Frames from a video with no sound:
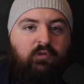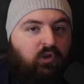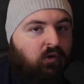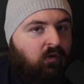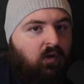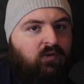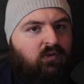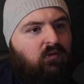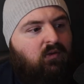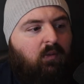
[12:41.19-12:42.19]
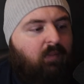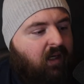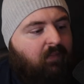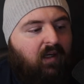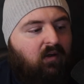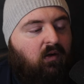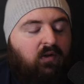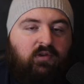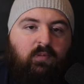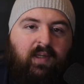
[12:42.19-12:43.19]
youth hostel or a backpacker
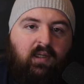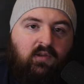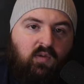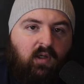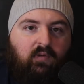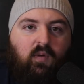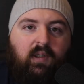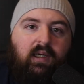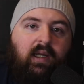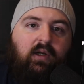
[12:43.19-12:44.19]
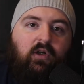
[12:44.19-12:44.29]
hostel paying 12 quid a night,